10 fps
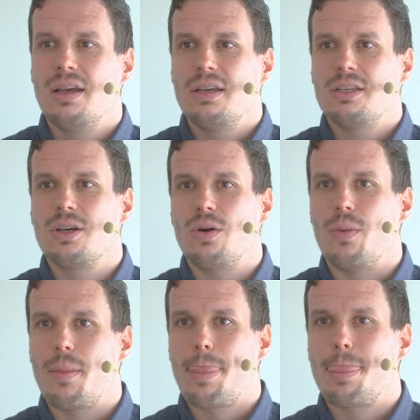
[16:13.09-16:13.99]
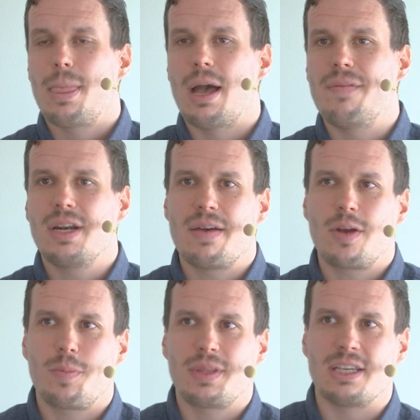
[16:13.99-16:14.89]
So having
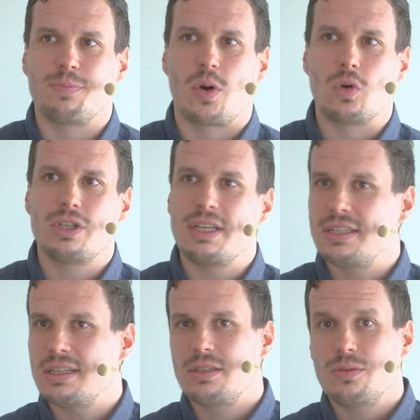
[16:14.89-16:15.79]
developed these processes,